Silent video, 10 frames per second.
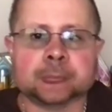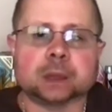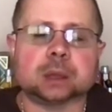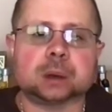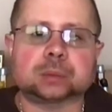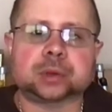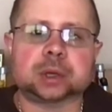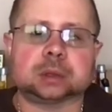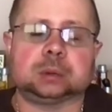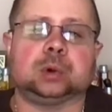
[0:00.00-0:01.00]

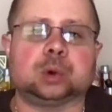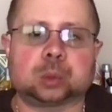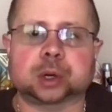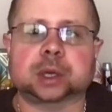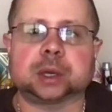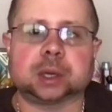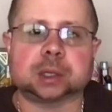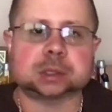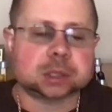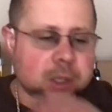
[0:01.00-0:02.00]
thinking we're
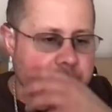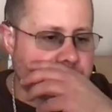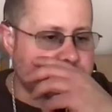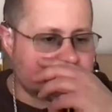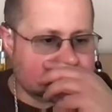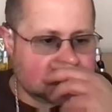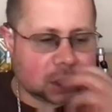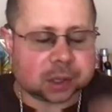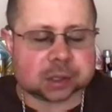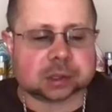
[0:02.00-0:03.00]
kids.
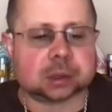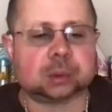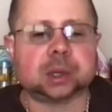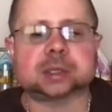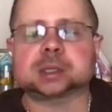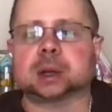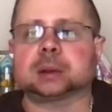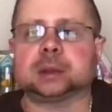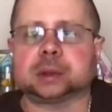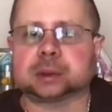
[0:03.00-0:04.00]
Don't
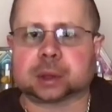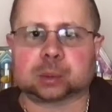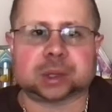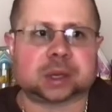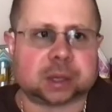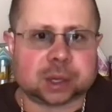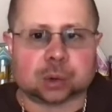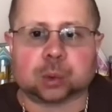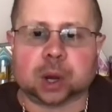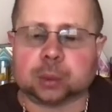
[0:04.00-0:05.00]
necessarily think that we can get
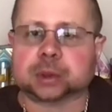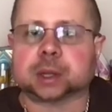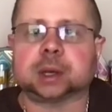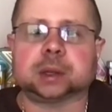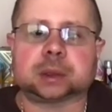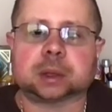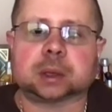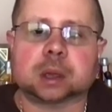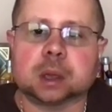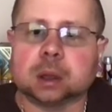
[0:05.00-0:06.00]
away with
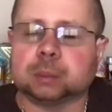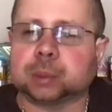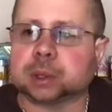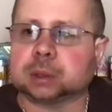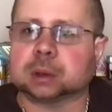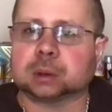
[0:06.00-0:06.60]
anything, but we